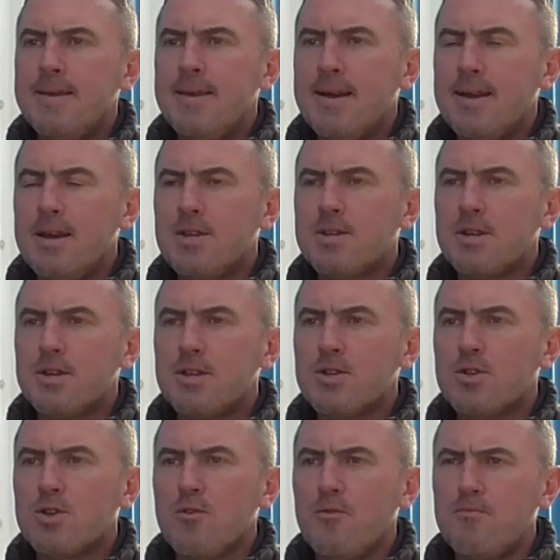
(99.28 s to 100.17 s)
yeah, listen,
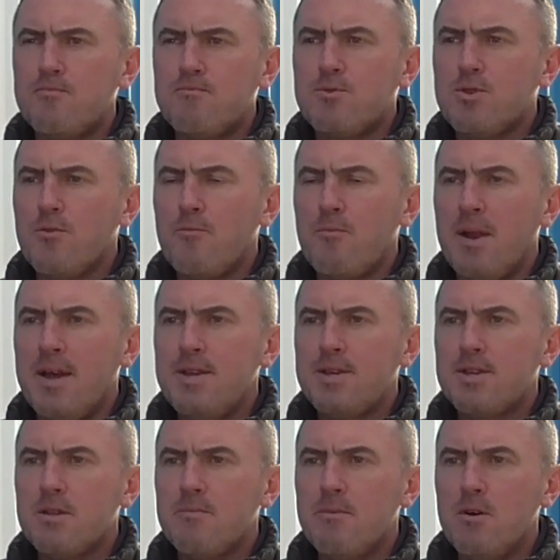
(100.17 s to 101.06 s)
it's a tough
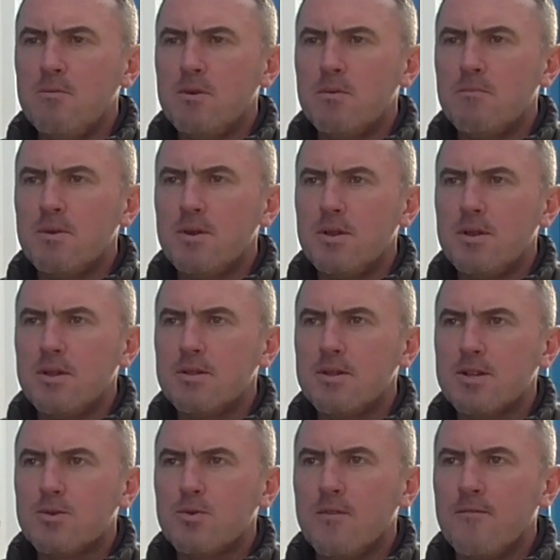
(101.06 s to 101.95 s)
place at the moment, but
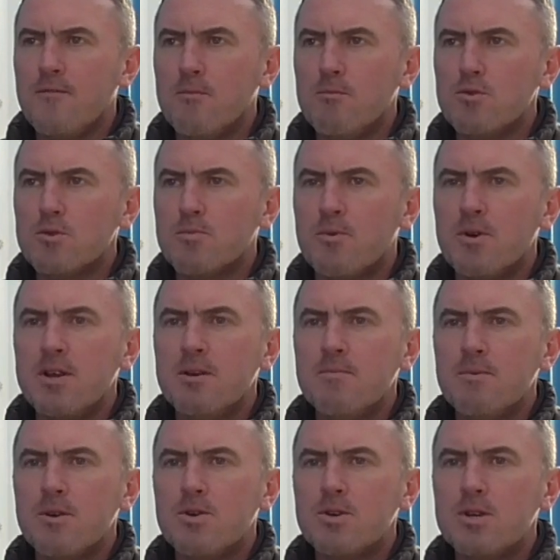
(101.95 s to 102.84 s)
I think football's
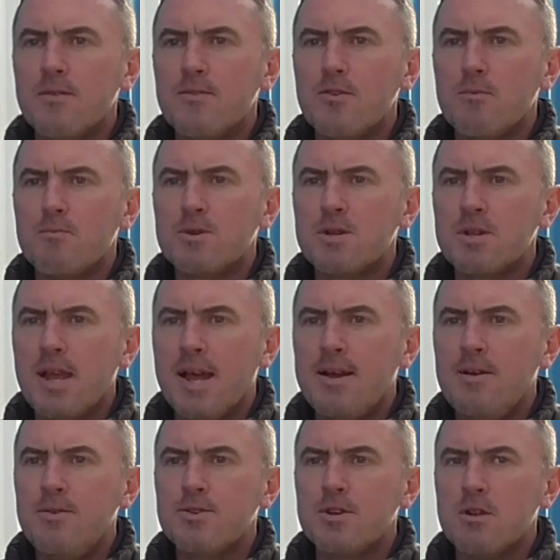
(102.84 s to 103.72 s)
brilliant because you have your ups and
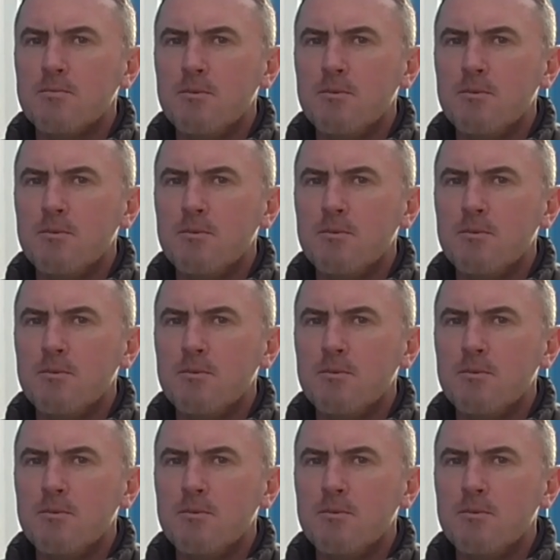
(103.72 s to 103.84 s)
downs.